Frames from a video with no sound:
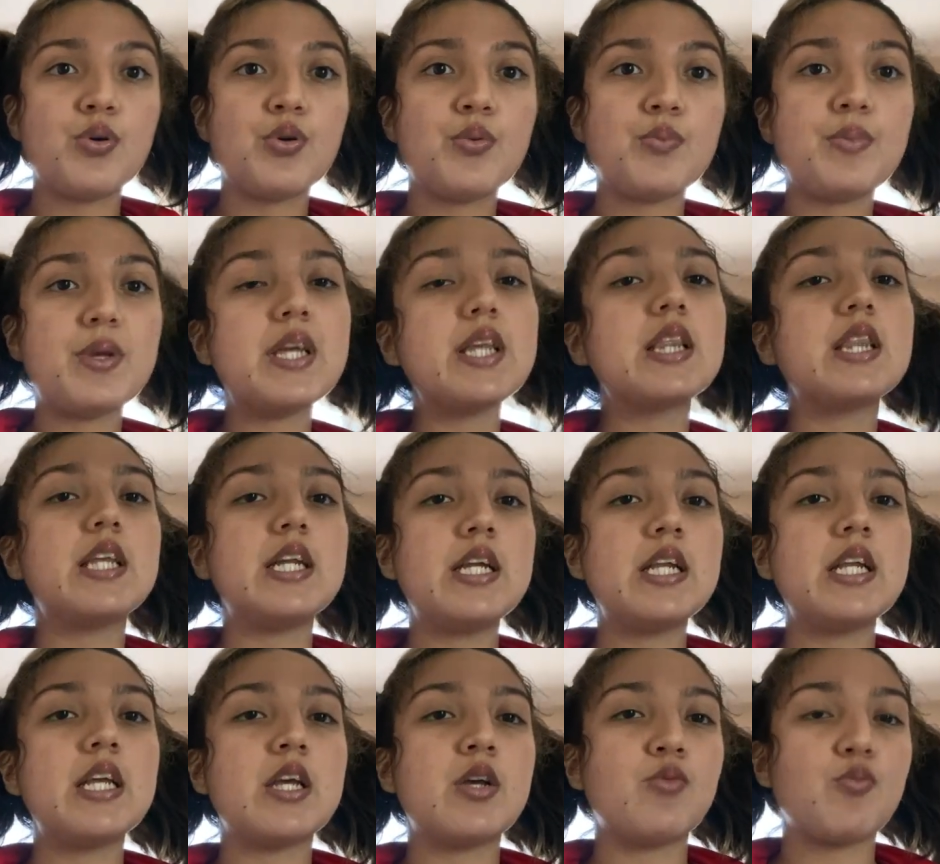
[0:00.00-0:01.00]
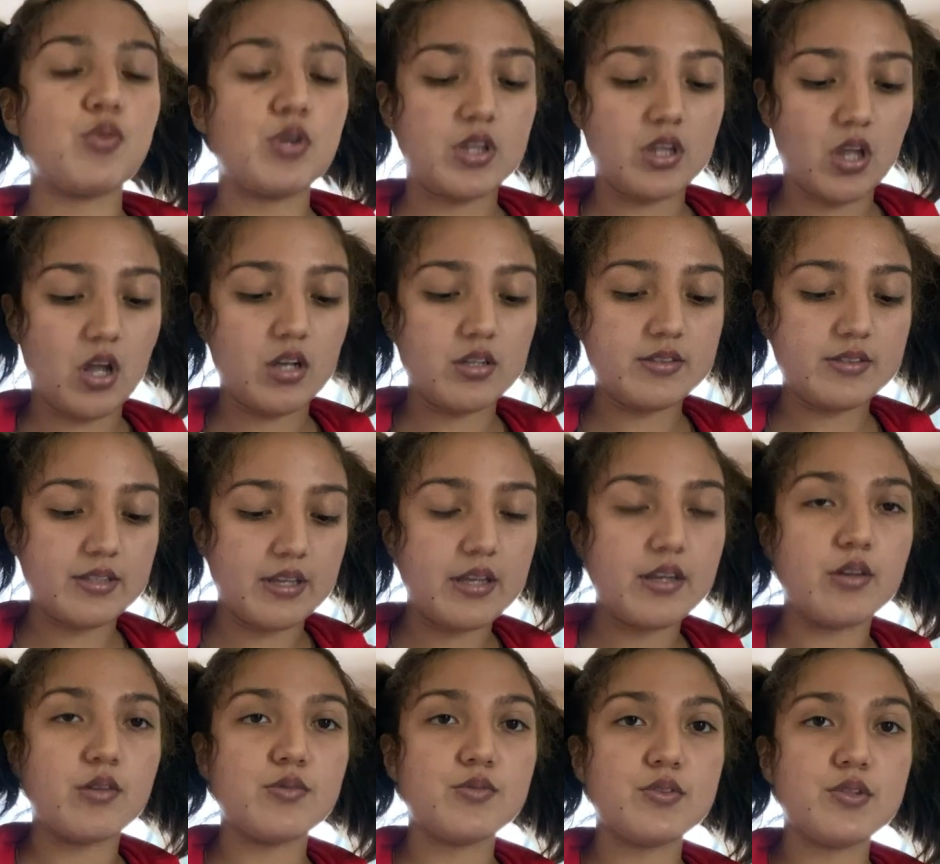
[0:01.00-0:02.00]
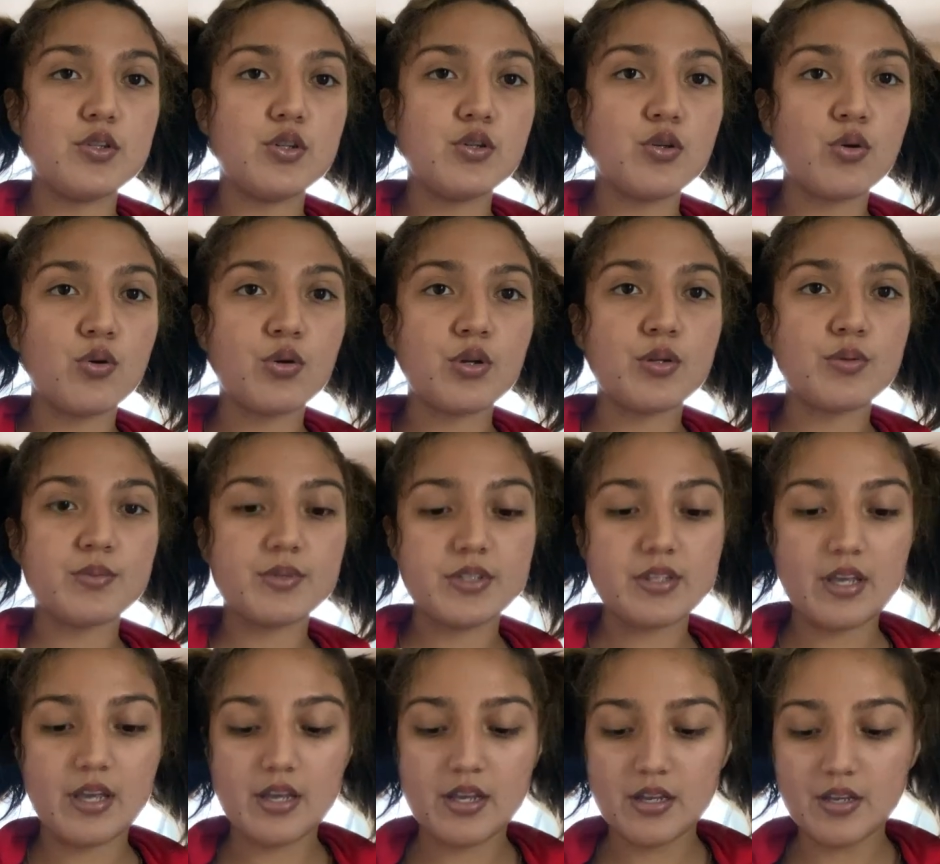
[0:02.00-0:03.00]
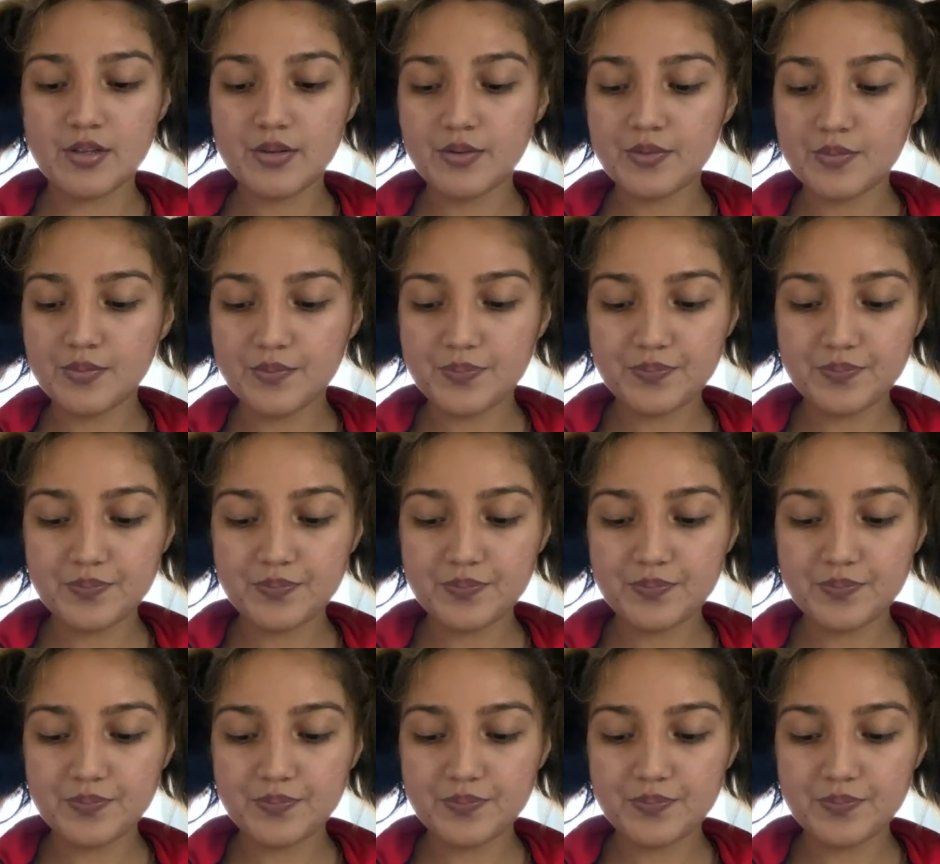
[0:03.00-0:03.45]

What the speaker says: be lenient with ourselves, you know what I'm saying?